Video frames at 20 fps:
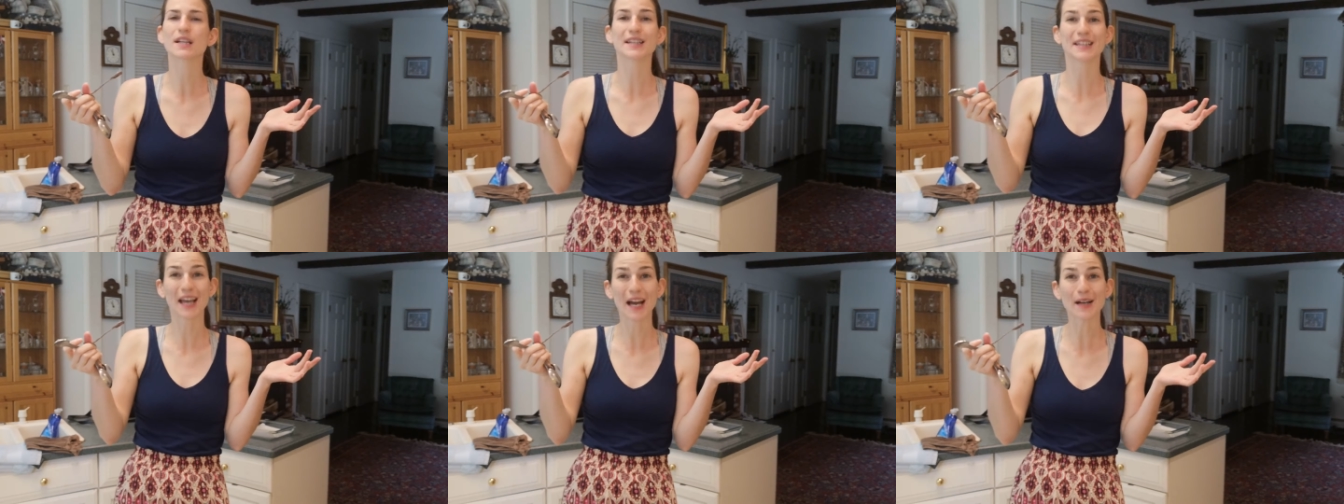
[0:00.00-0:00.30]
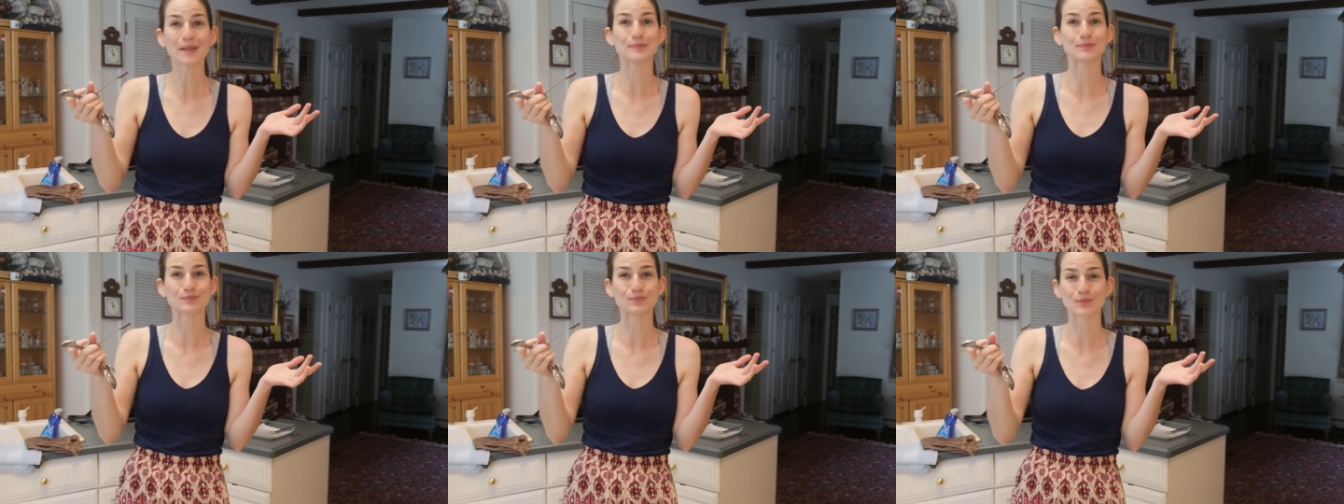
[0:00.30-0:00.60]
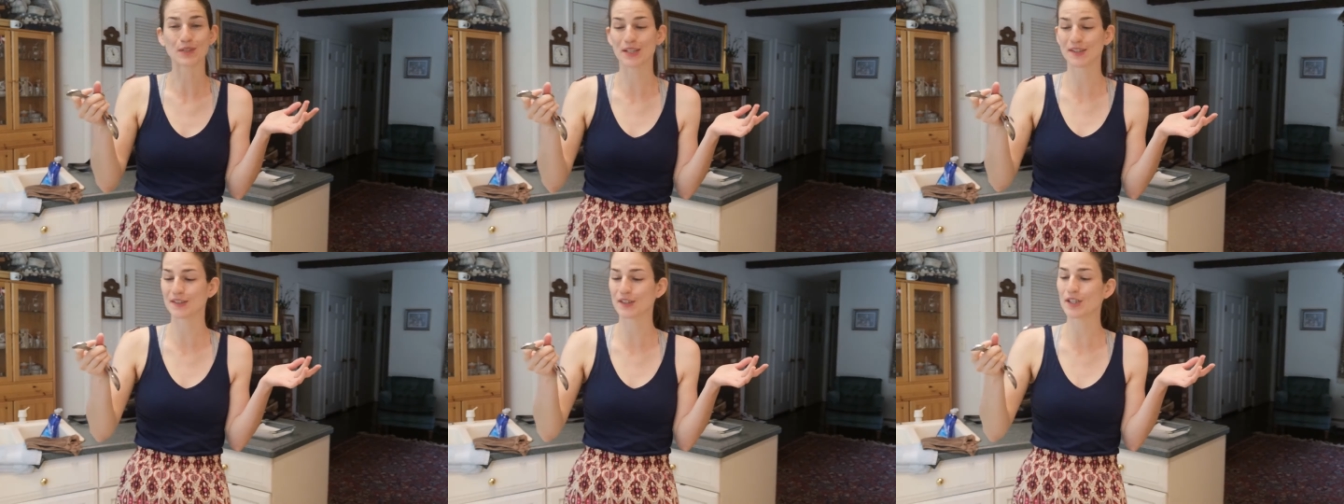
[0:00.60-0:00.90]
Yeah,
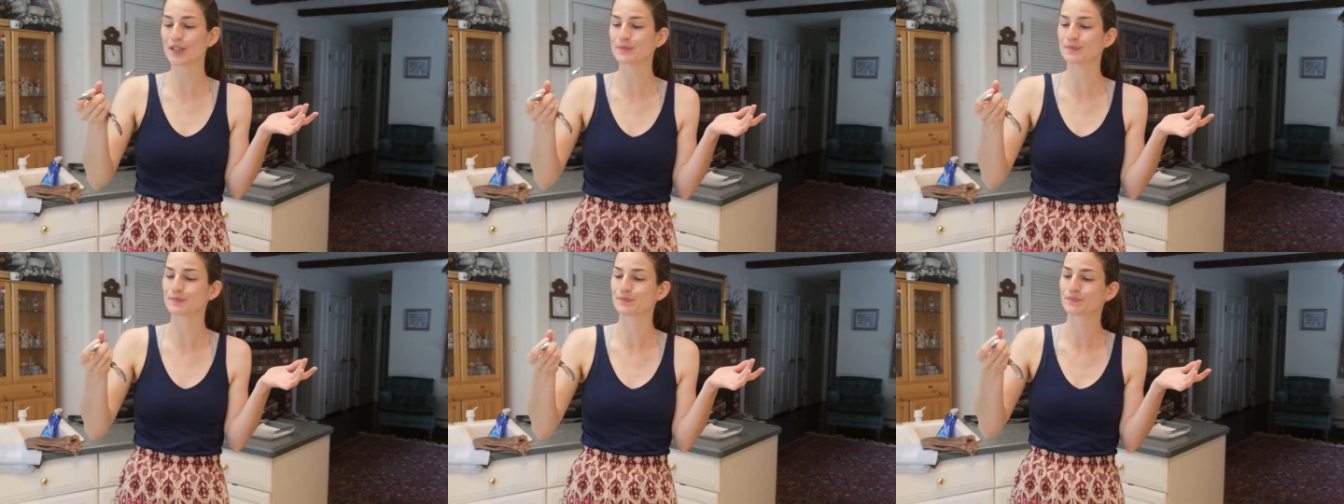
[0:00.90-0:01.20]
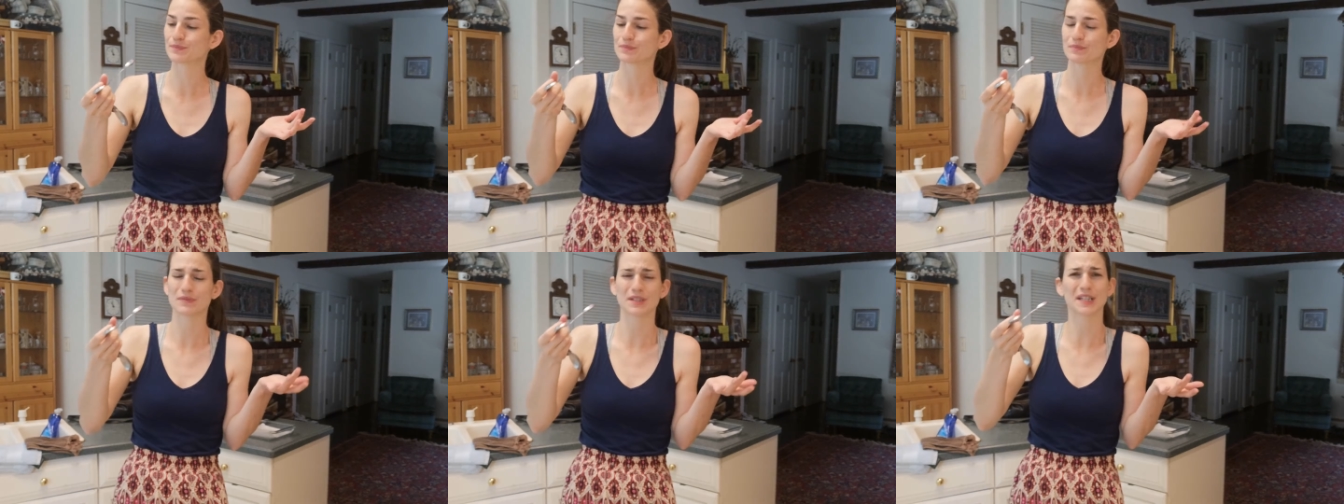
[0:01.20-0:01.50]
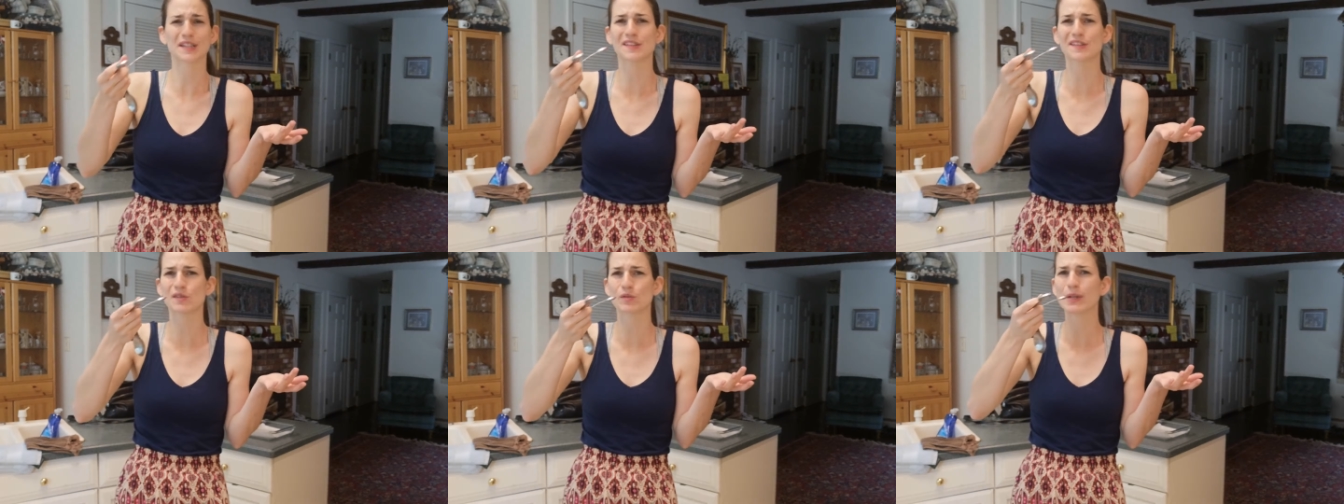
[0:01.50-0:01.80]
it's good.
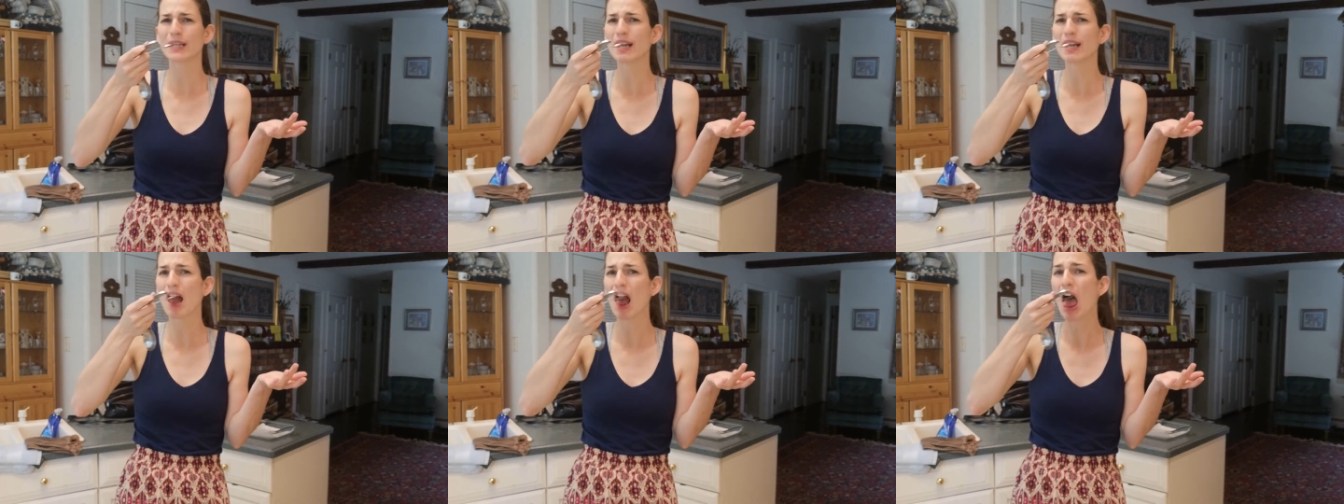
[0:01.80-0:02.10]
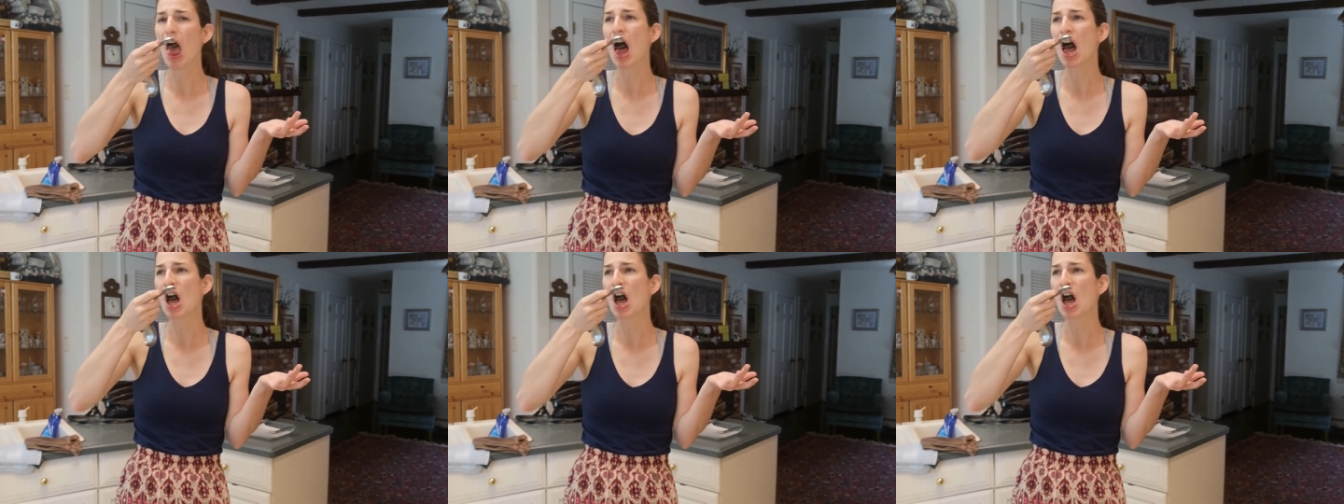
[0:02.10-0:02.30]
It's sweet.